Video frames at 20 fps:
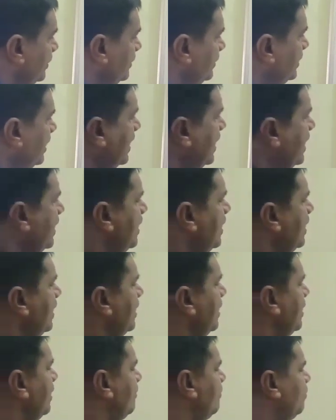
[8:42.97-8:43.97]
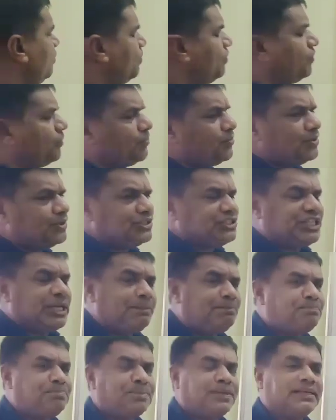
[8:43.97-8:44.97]
The
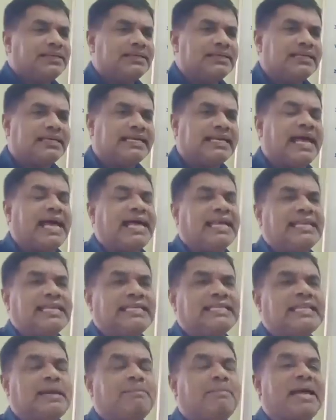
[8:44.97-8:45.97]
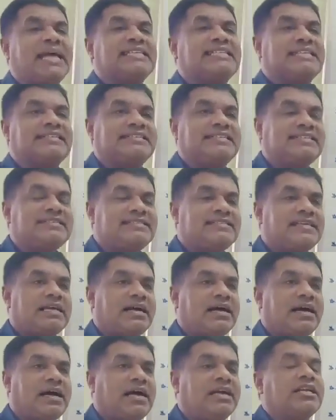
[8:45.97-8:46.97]
ship carry the passengers
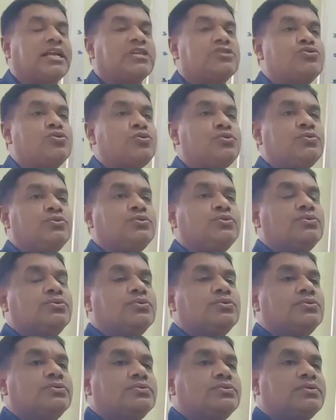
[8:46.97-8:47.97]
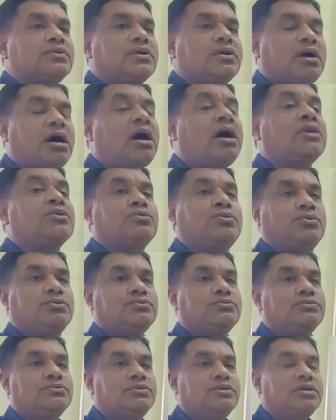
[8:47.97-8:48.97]
and also
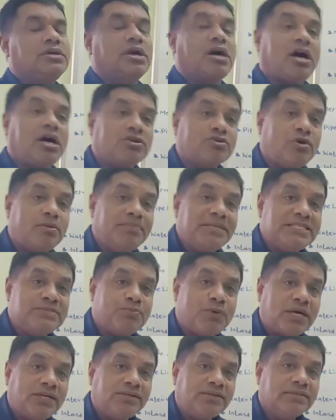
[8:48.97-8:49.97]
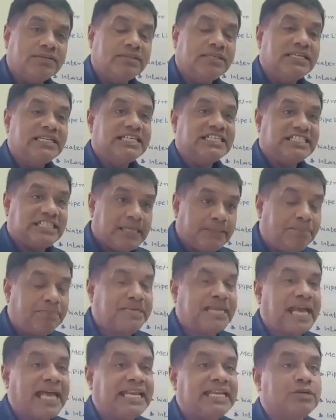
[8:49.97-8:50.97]
cargo. Cargo means what?
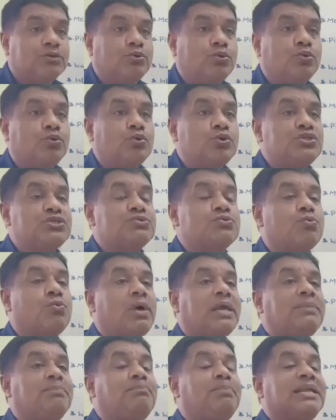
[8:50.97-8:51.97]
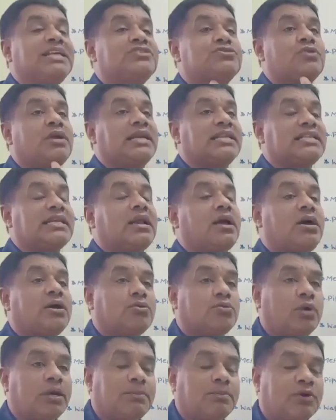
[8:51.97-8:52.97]
Ship carry goods one place to another
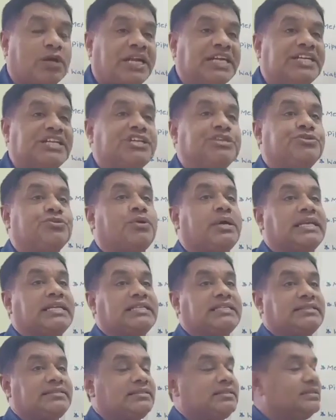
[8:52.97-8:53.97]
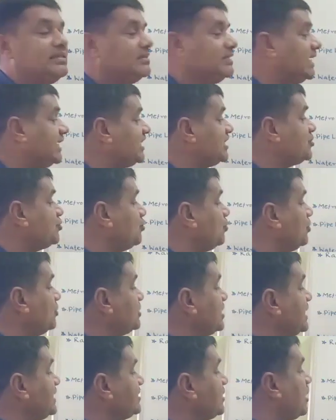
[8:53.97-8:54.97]
or one country to another. That is
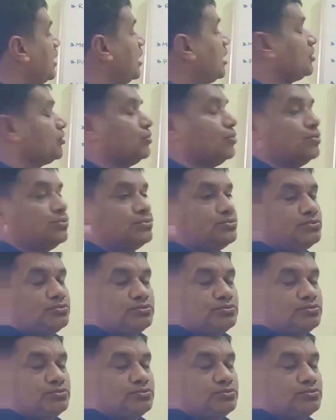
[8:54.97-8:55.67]
known as cargo.